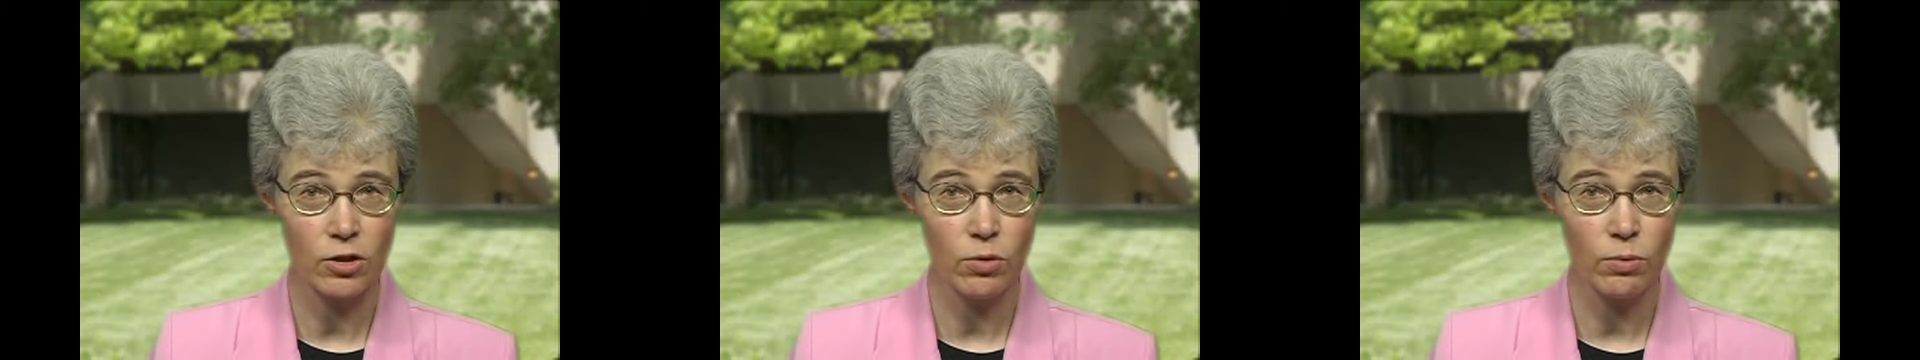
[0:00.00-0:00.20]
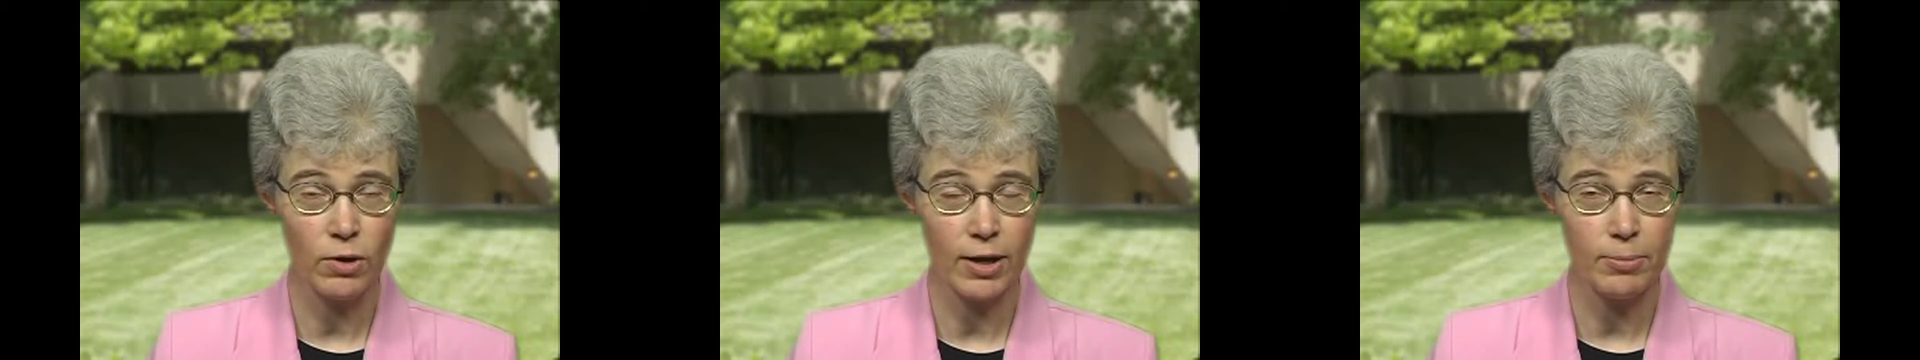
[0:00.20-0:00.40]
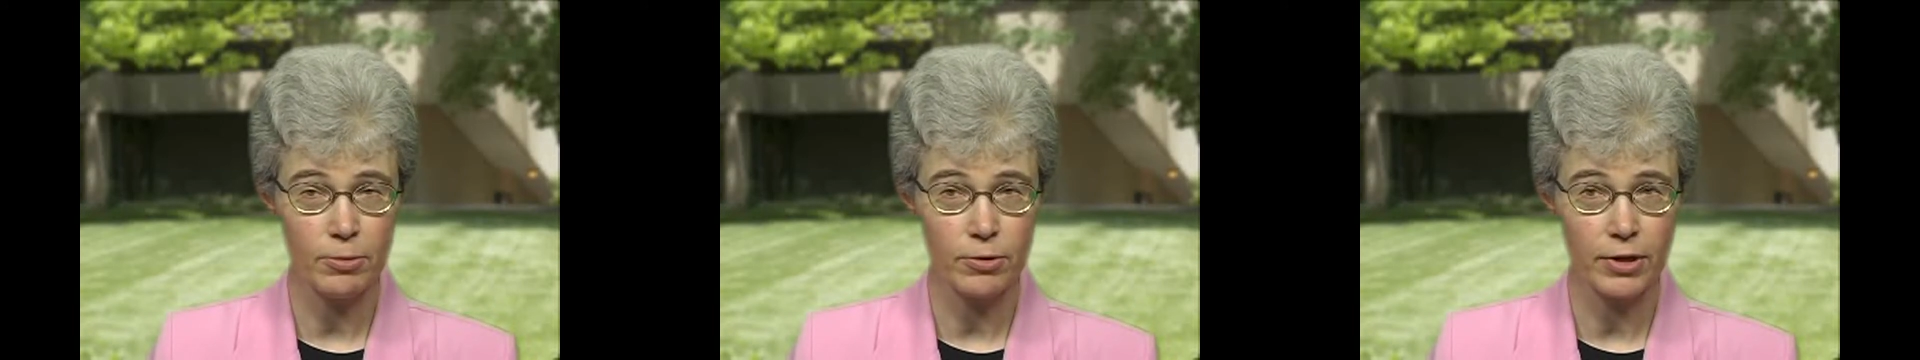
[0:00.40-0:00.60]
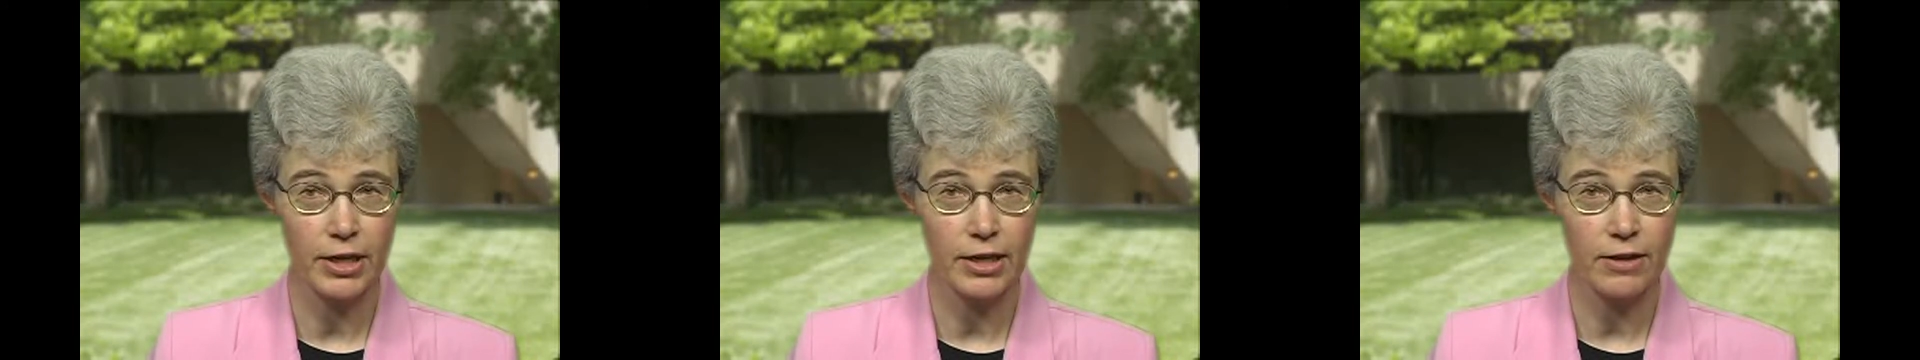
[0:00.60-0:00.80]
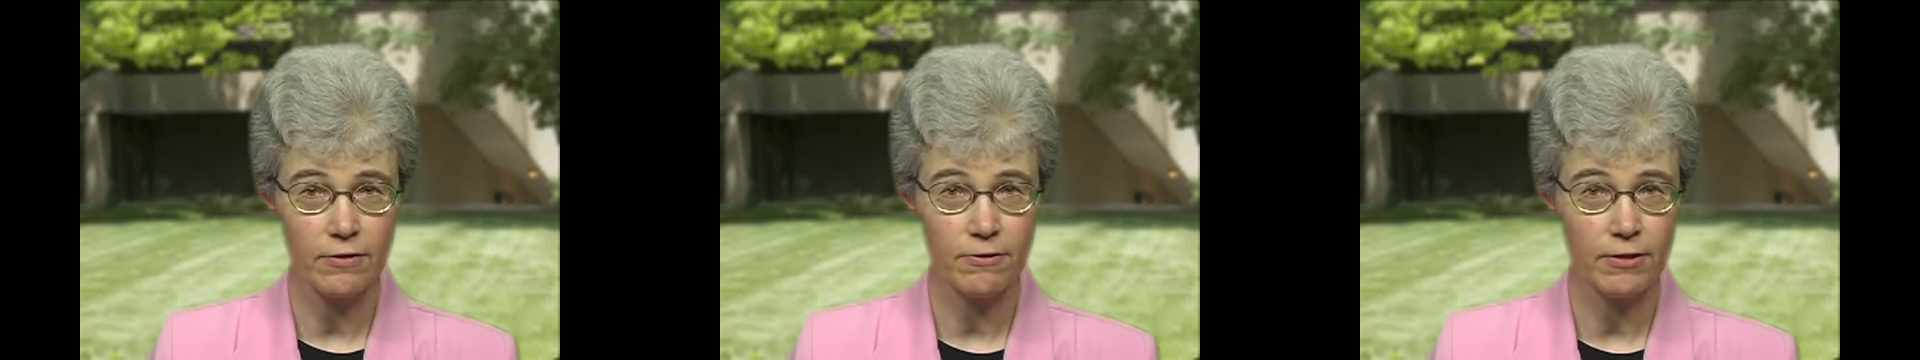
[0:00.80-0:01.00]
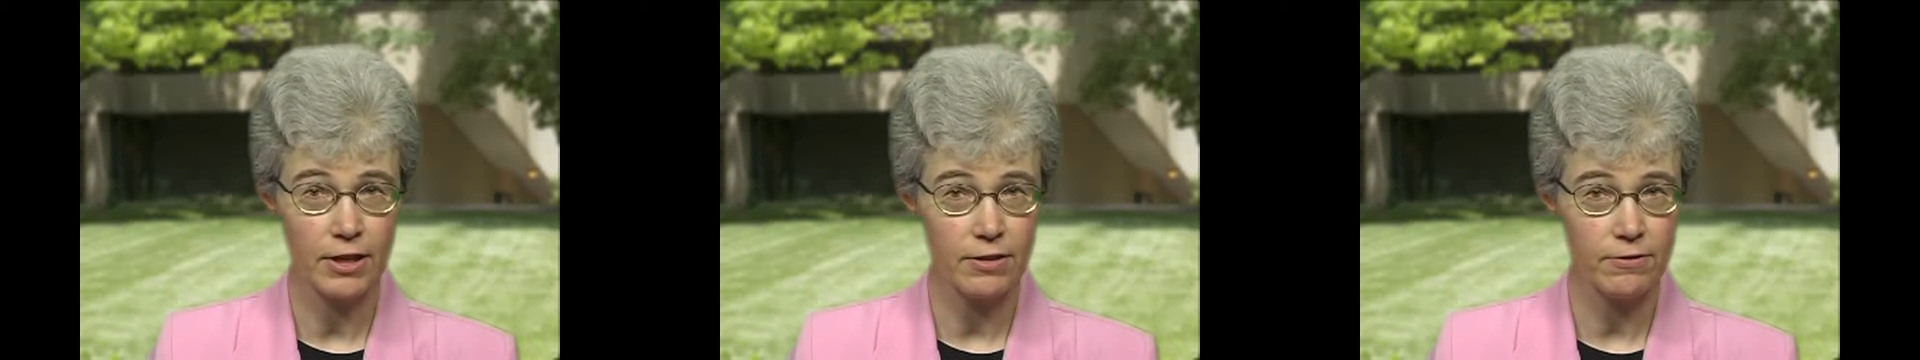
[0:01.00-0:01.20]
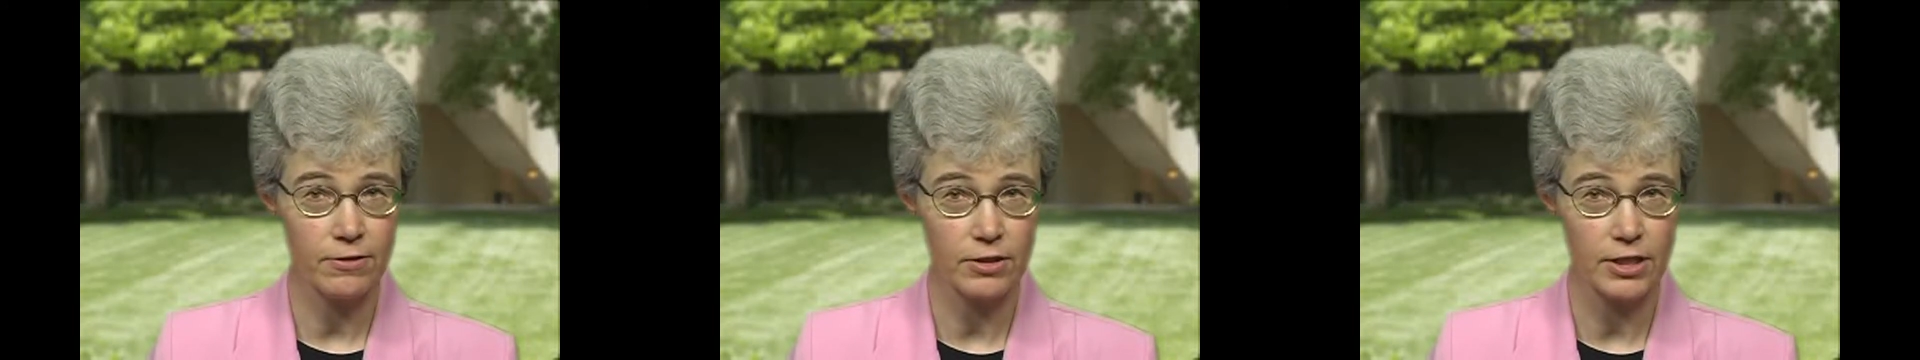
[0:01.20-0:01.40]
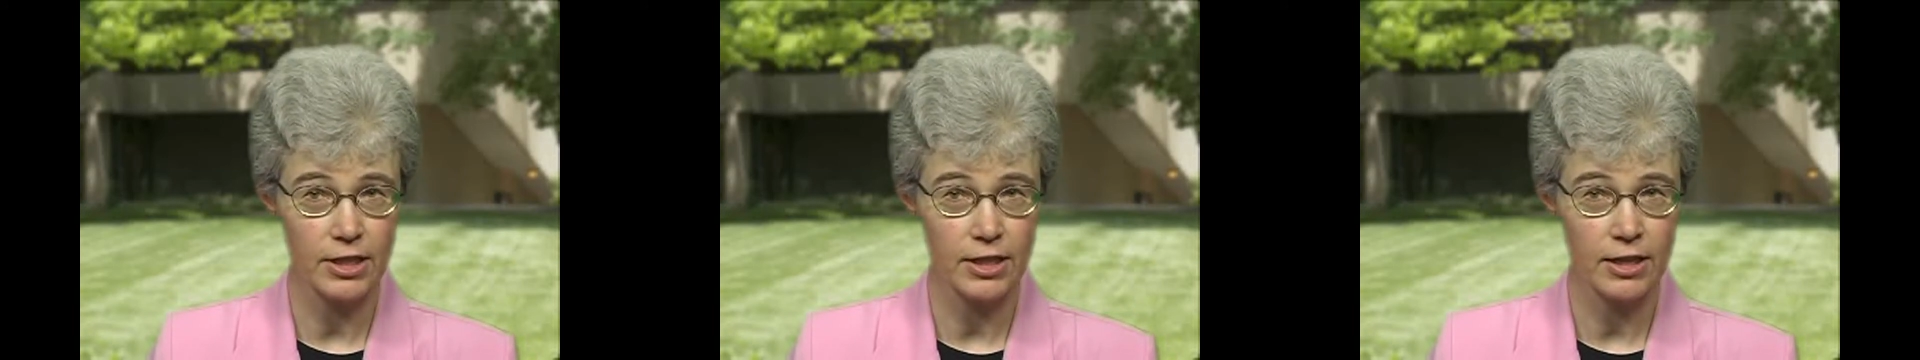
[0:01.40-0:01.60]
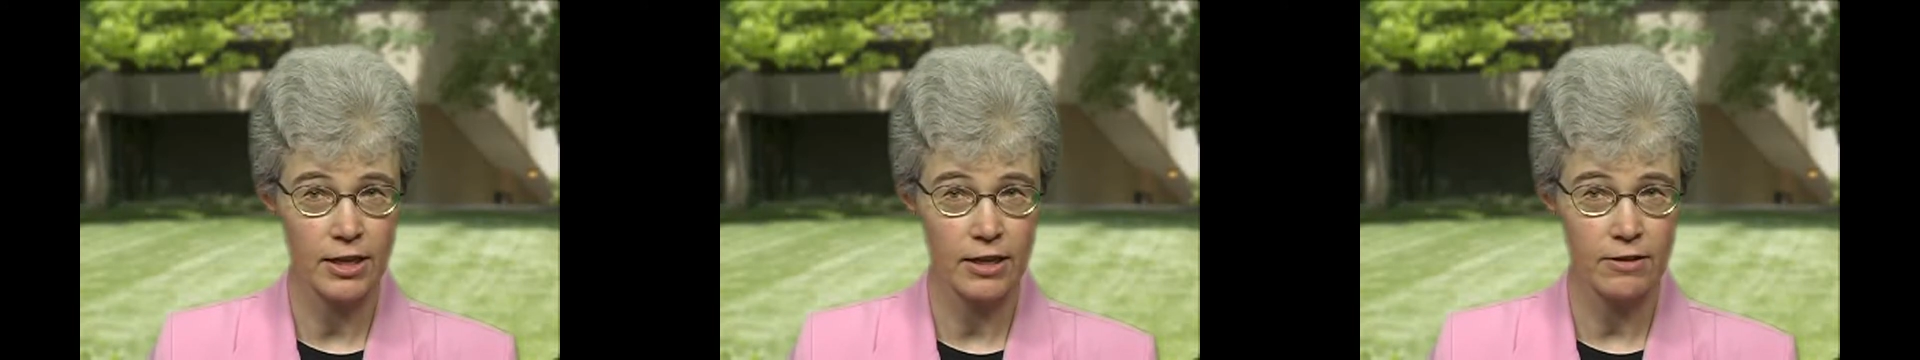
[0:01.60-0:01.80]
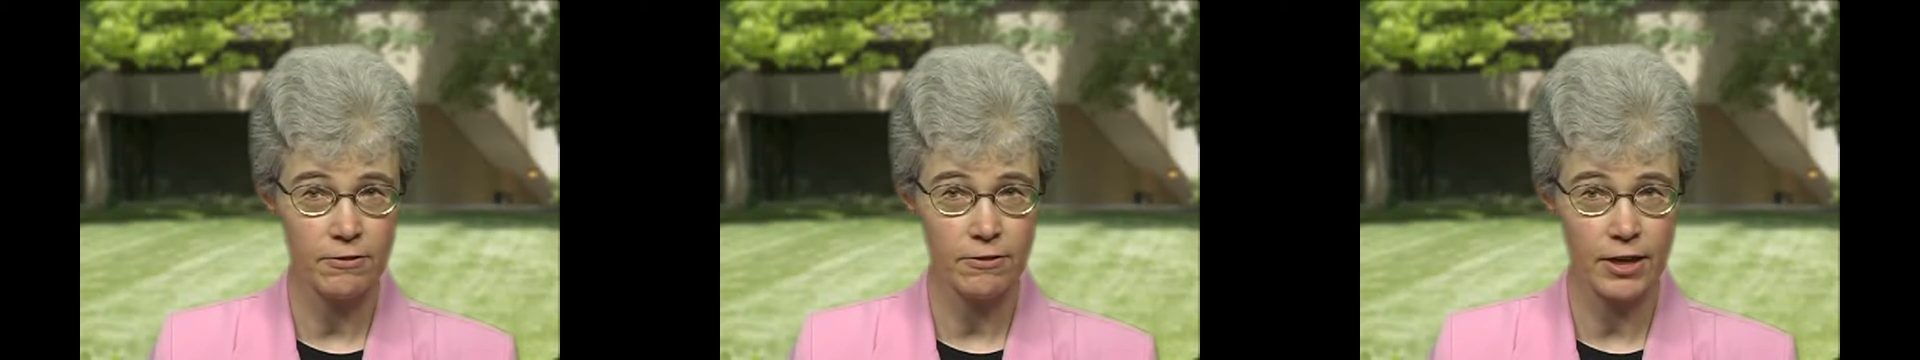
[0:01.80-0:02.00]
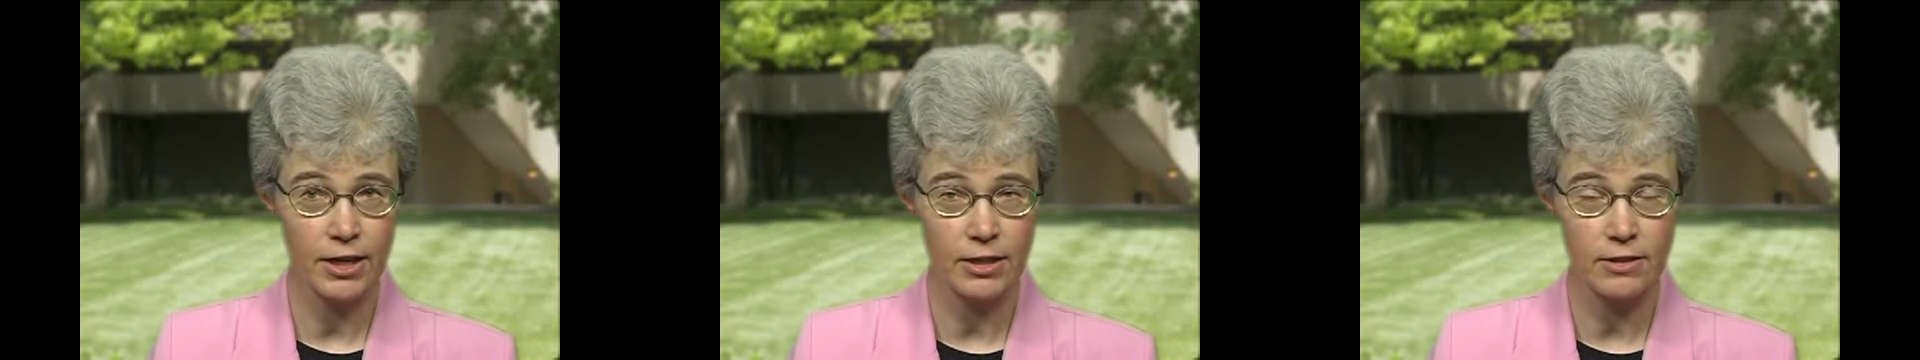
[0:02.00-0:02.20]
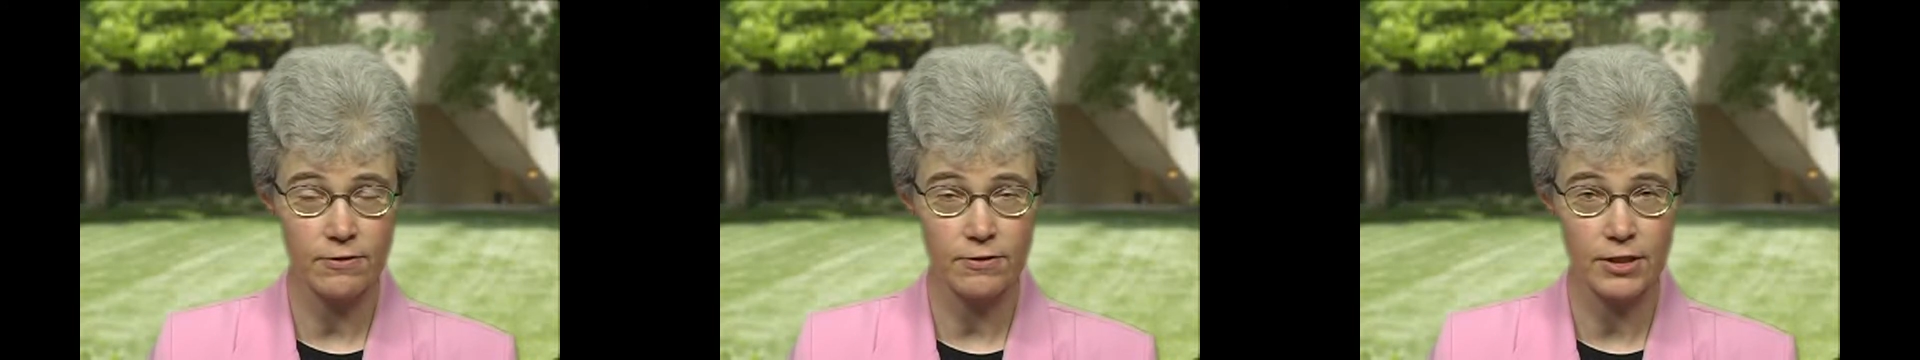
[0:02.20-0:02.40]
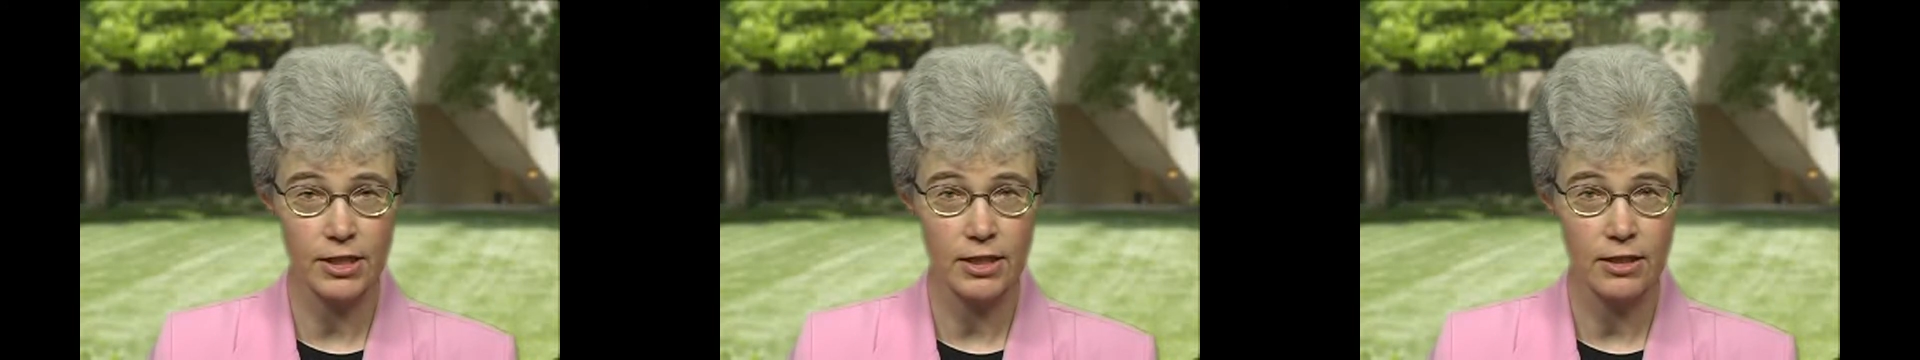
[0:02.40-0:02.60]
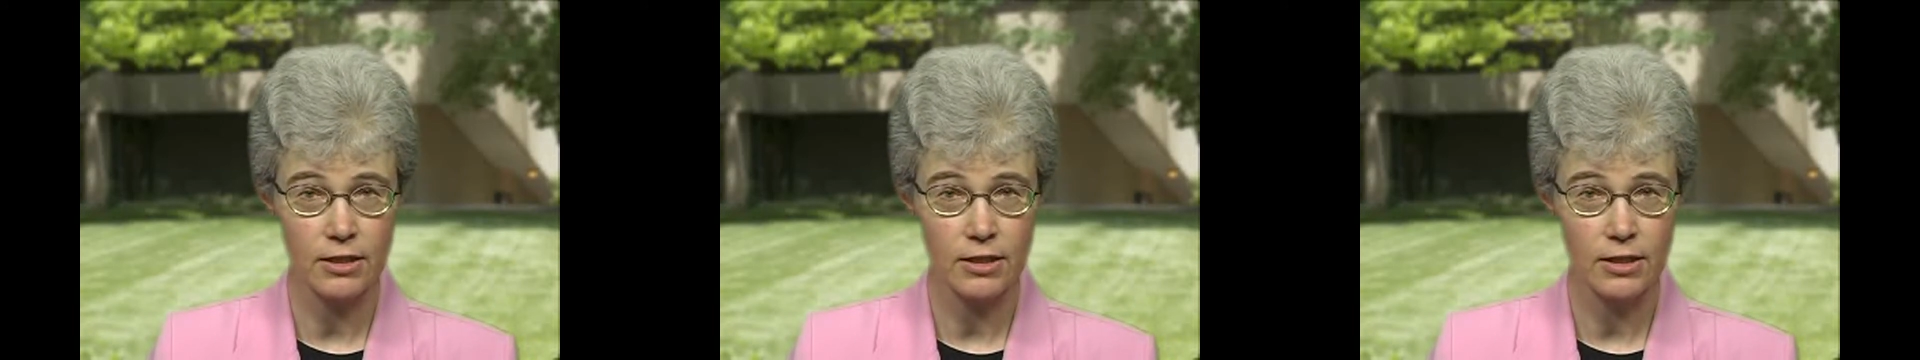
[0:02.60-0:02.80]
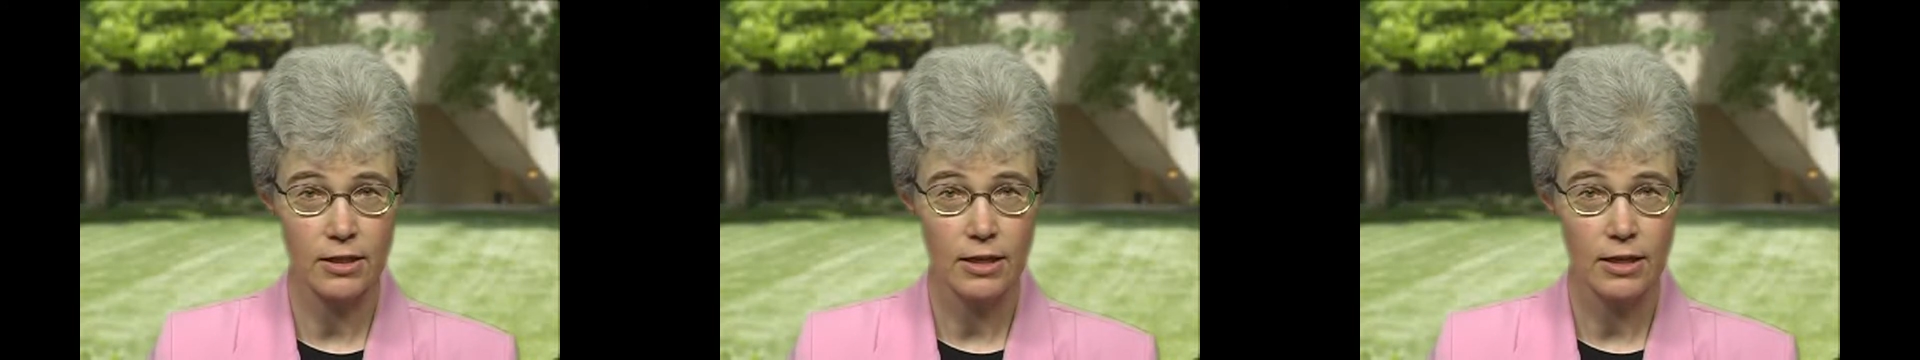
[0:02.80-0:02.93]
in cooperating faithfully and effectively.